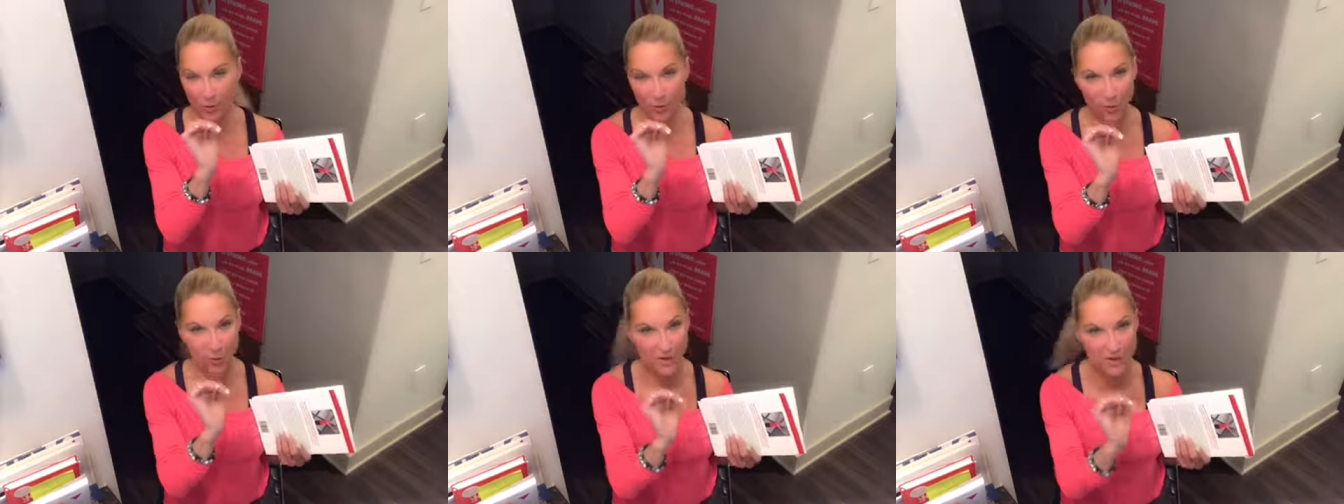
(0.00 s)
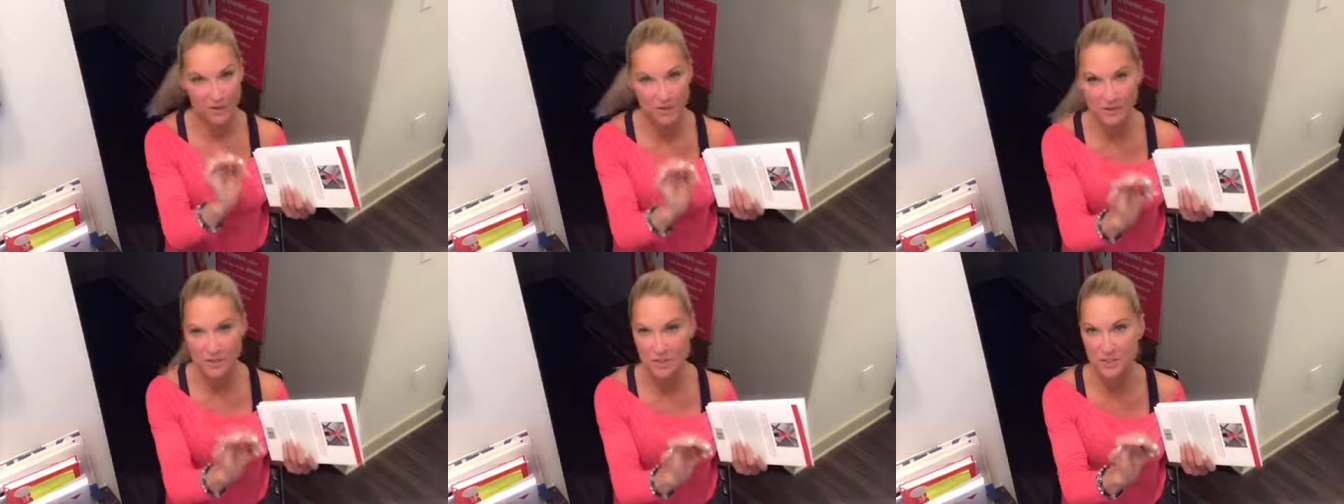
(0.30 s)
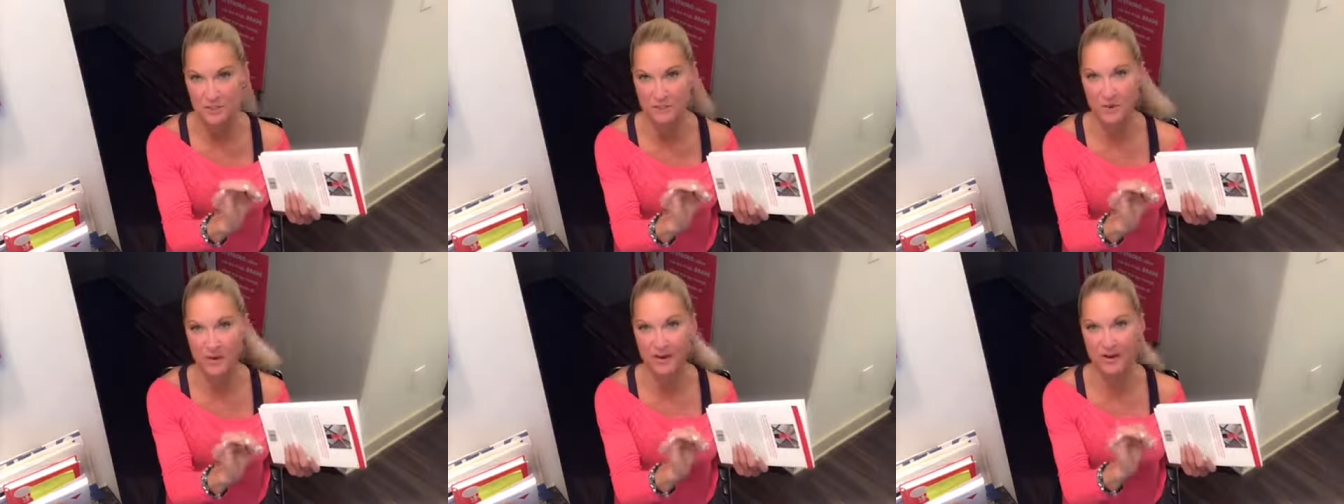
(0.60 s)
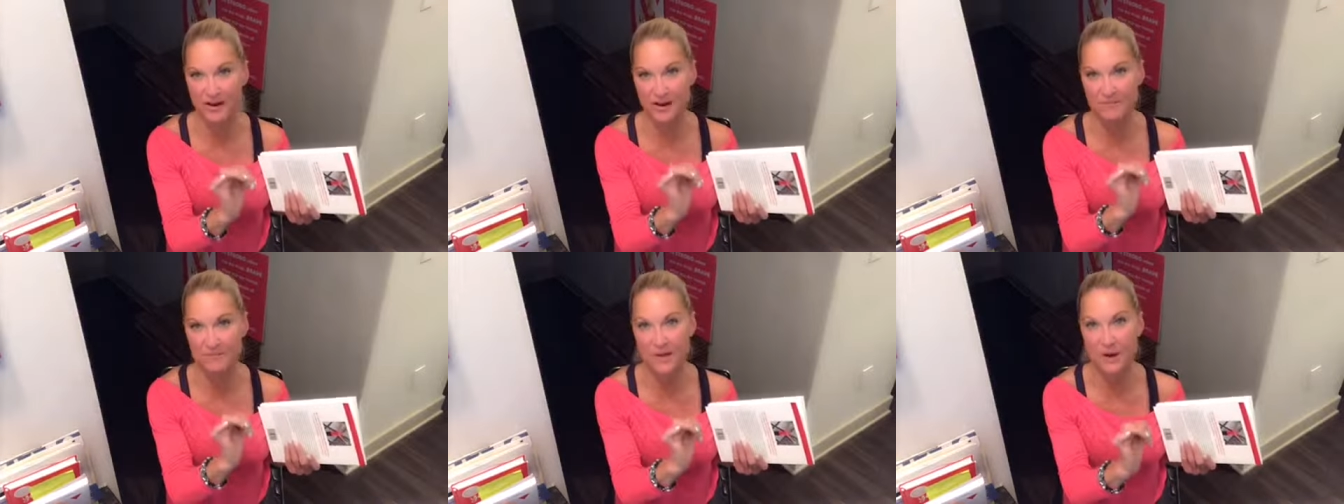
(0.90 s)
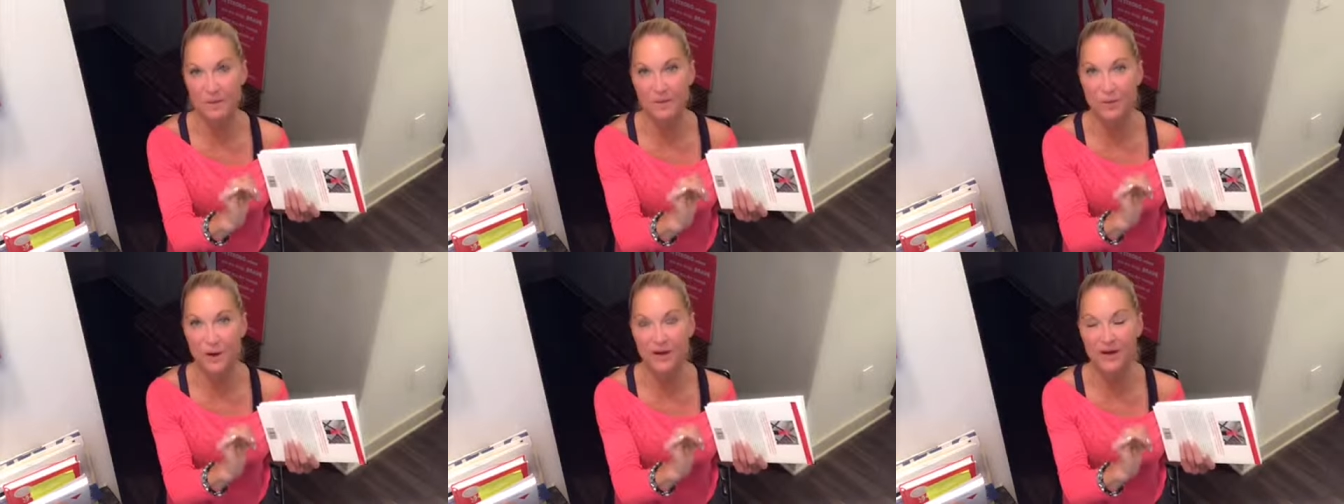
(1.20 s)
or one nutrition program
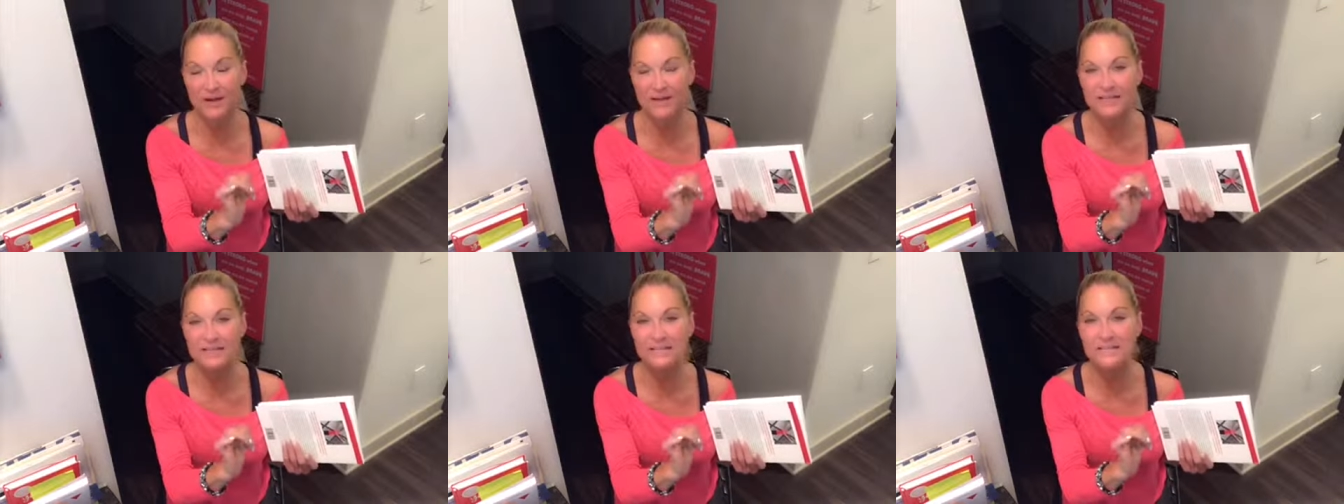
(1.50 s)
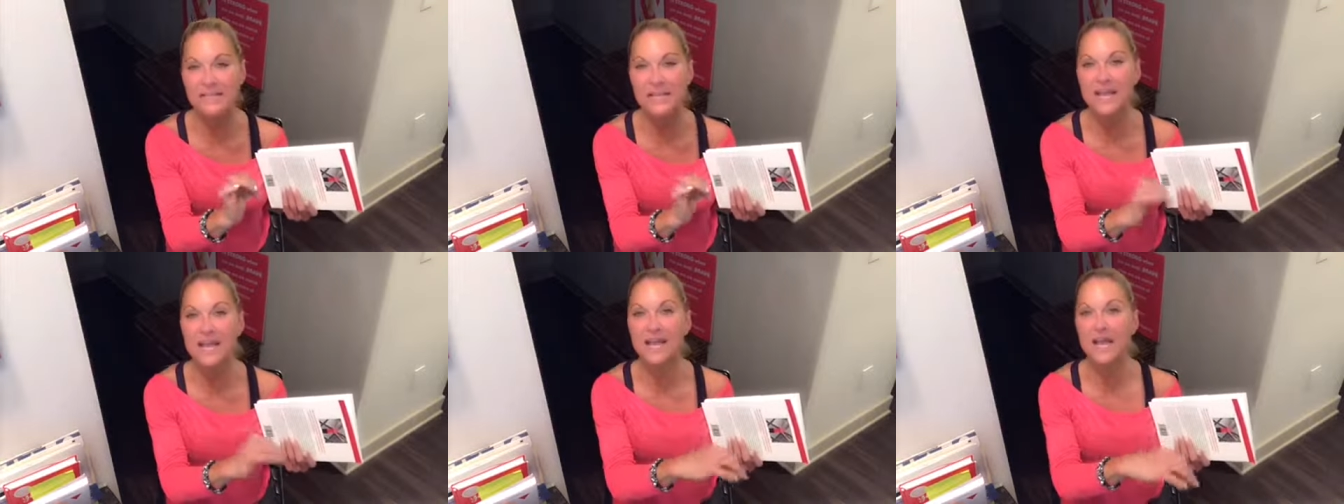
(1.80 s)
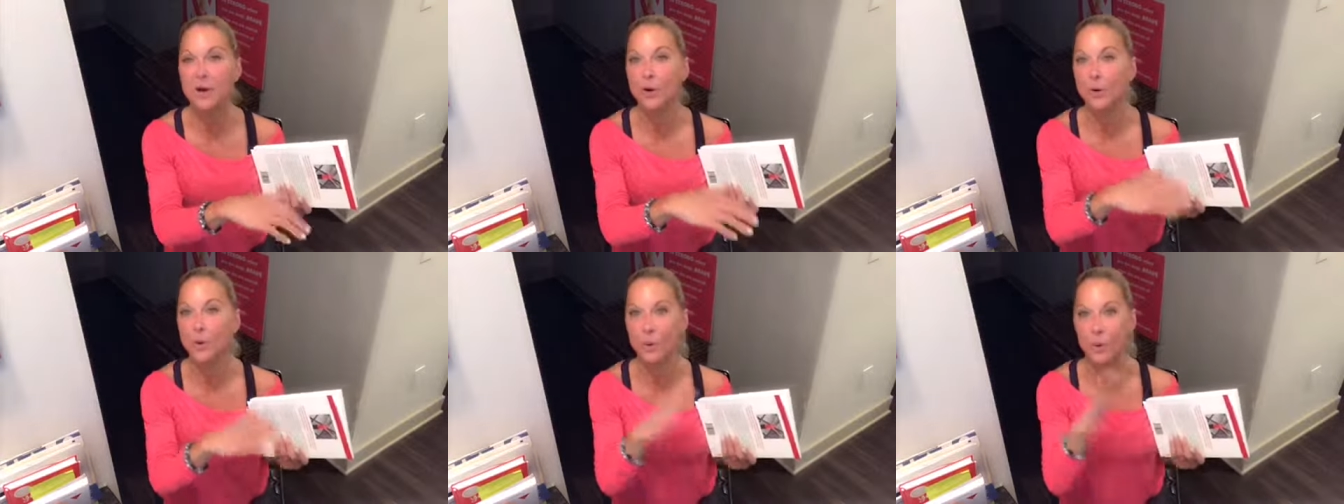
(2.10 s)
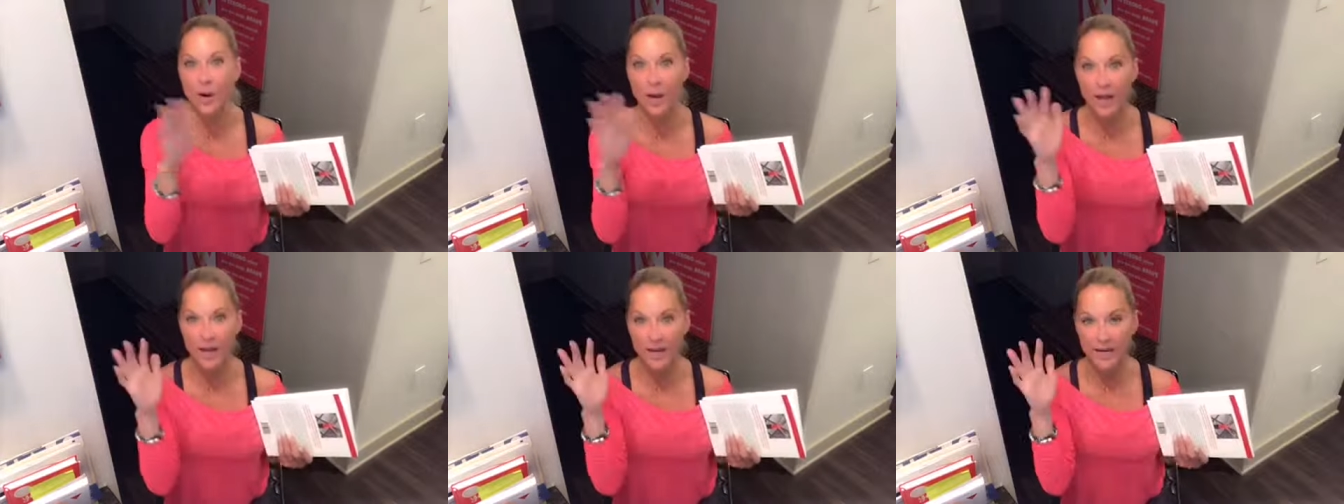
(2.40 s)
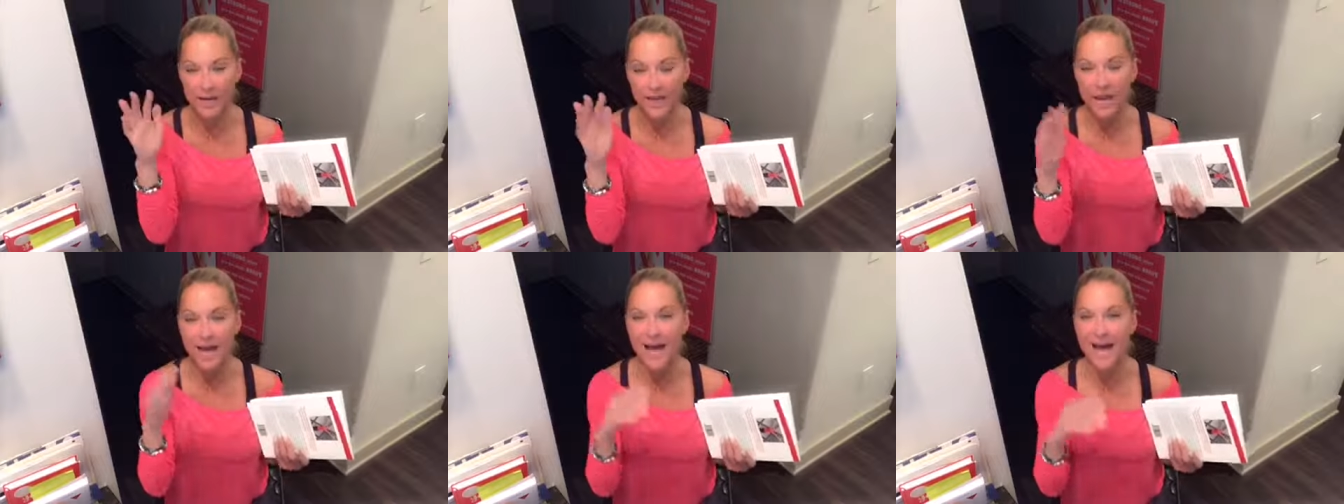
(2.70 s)
that works,
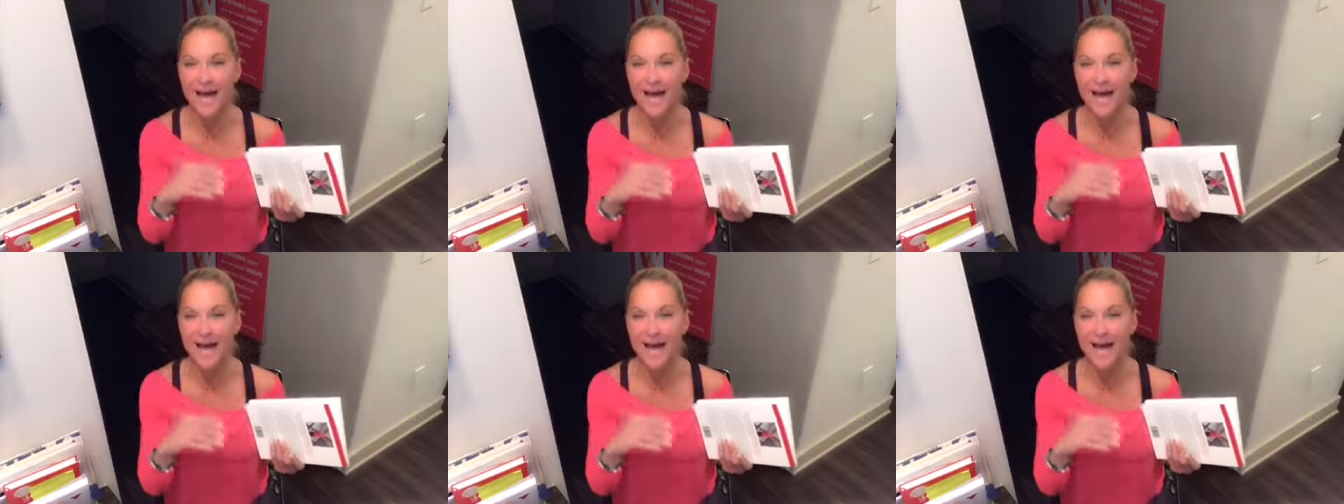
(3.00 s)
run.